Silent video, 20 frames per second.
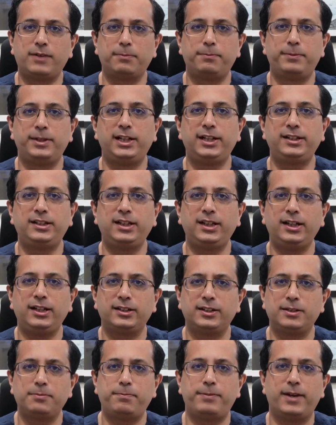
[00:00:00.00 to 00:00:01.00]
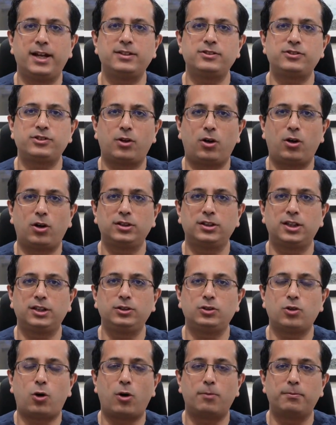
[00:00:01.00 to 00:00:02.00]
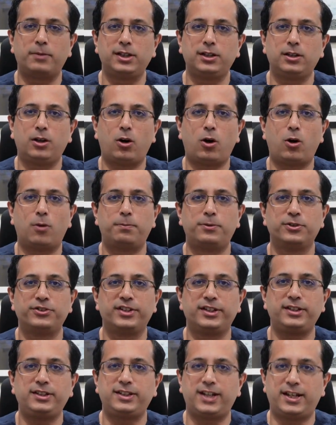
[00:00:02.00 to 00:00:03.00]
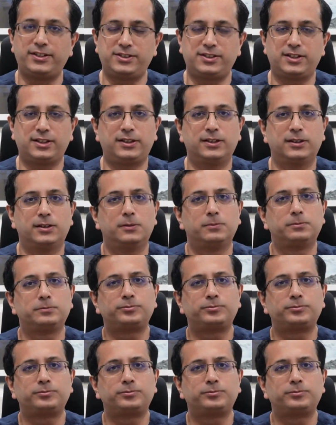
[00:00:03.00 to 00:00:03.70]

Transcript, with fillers: ability depends on the normal opposite testicle.